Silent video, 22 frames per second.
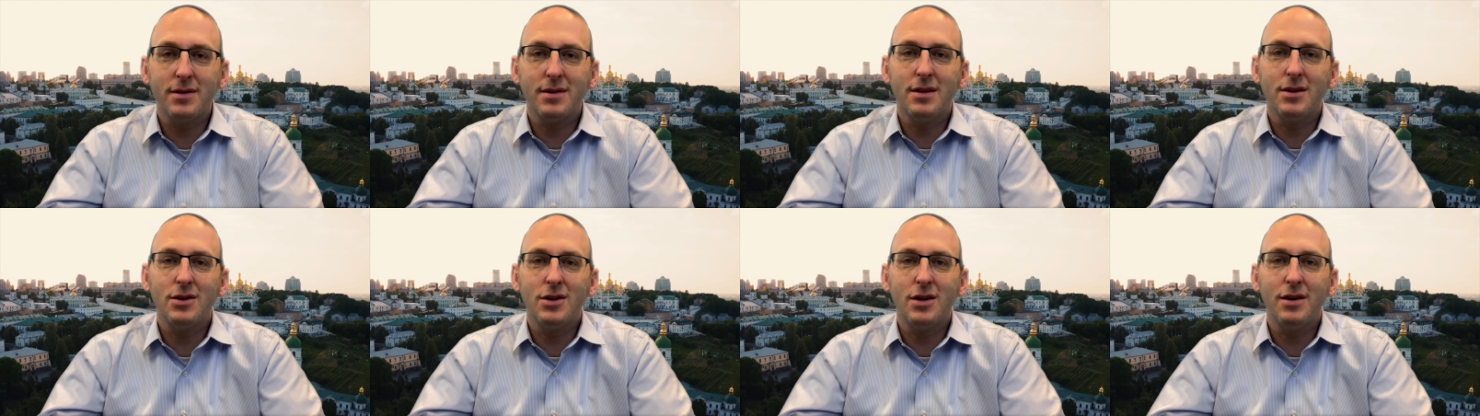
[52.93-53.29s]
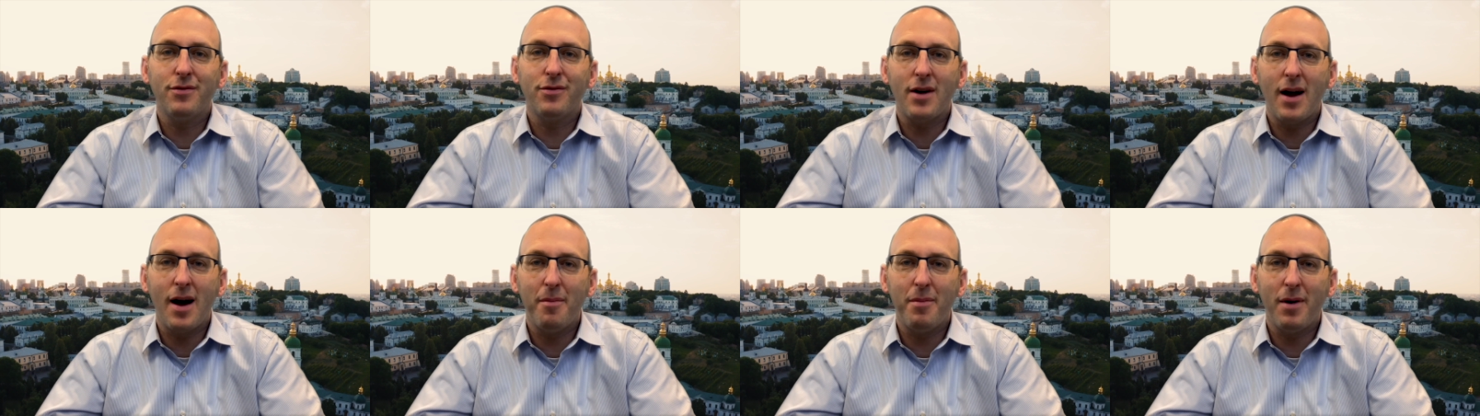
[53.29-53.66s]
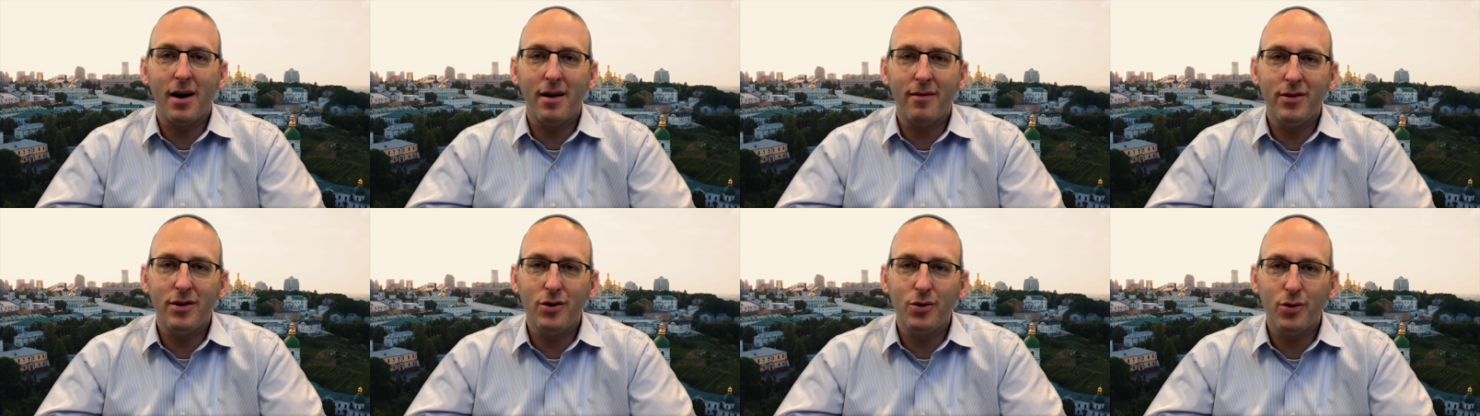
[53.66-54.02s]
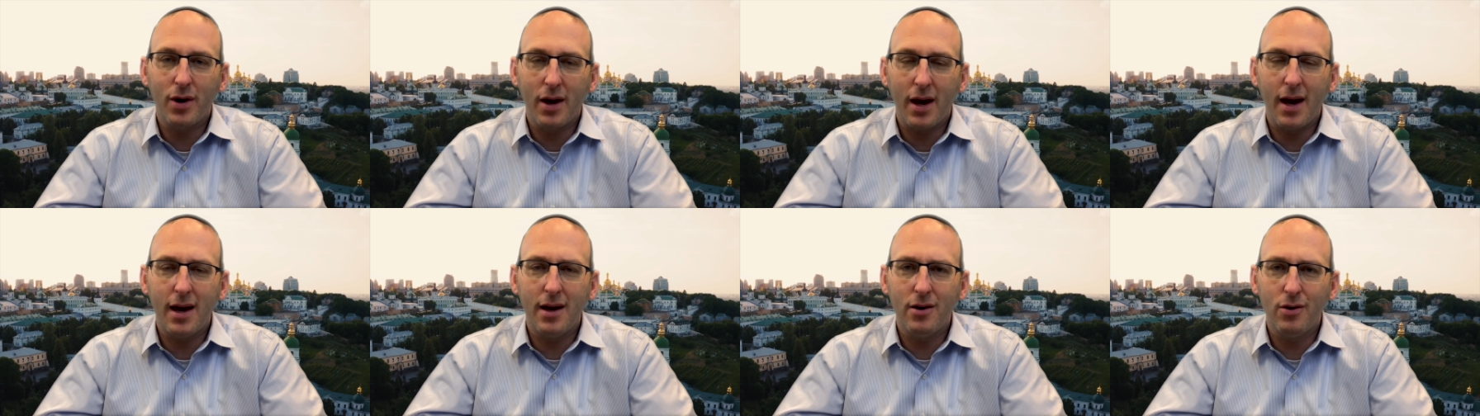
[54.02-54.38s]
the chief rabbi of the
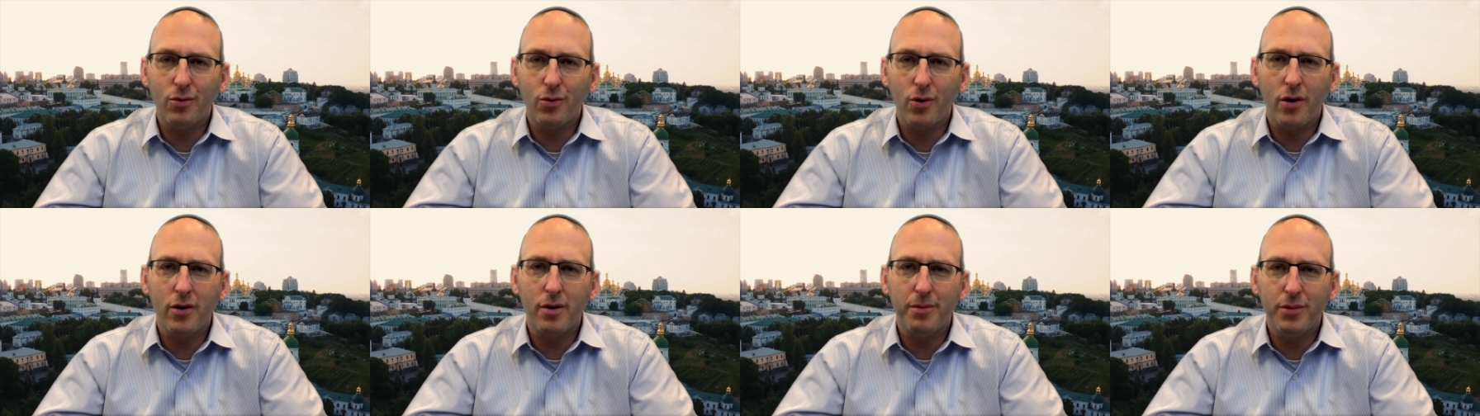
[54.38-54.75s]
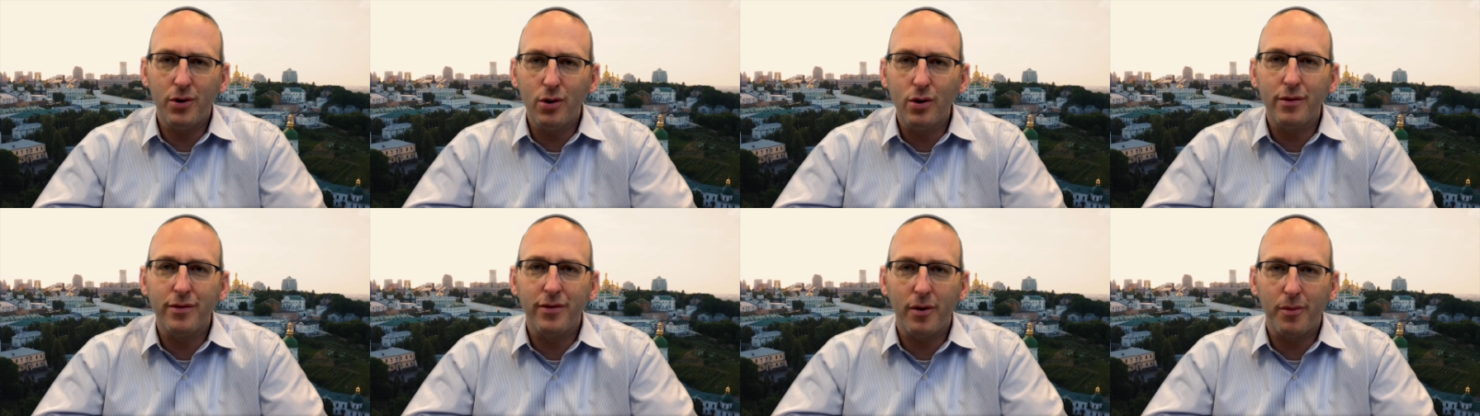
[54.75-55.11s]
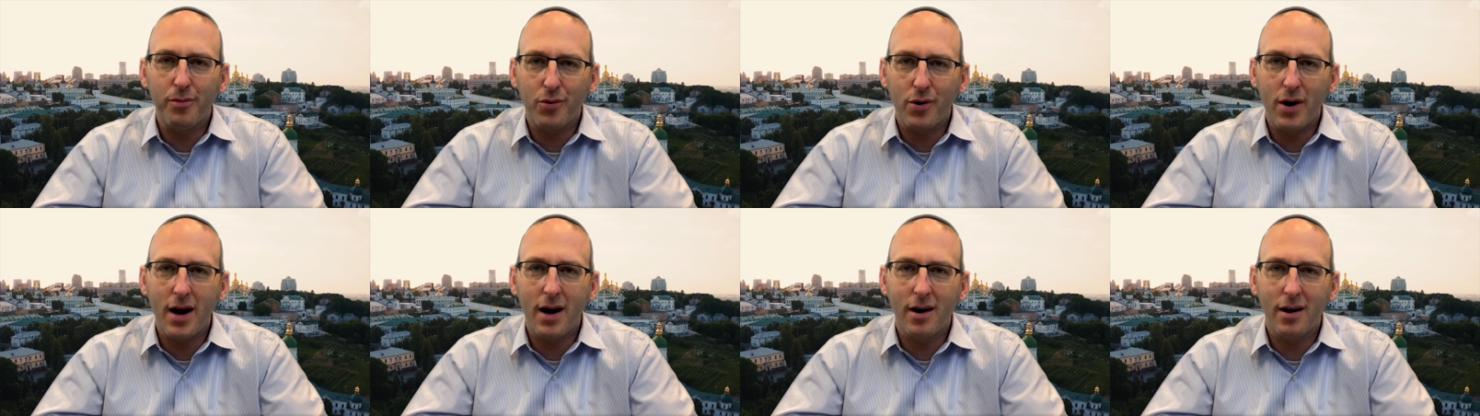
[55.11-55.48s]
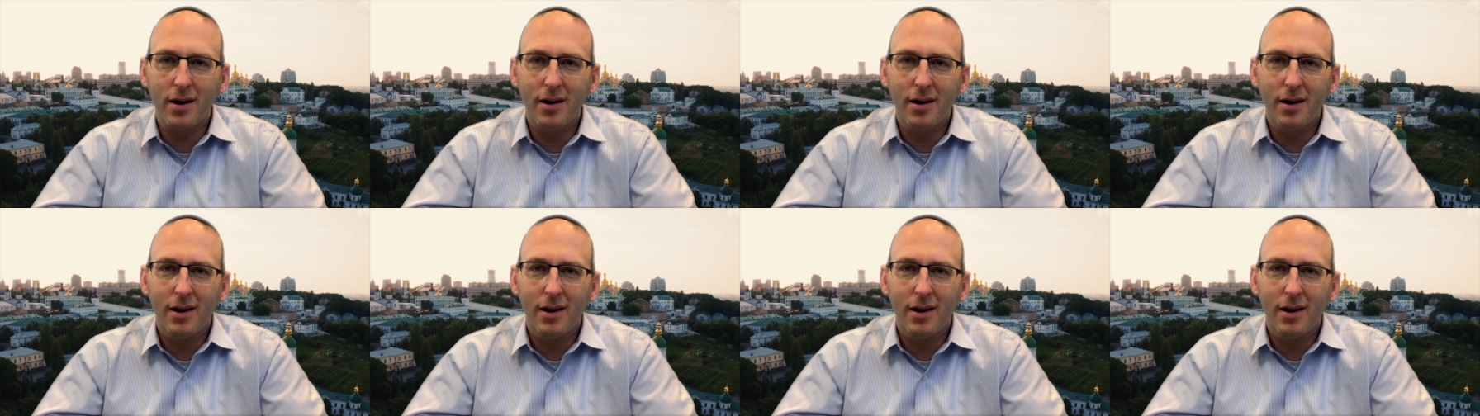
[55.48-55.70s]
UK, who wrote a beautiful prayer.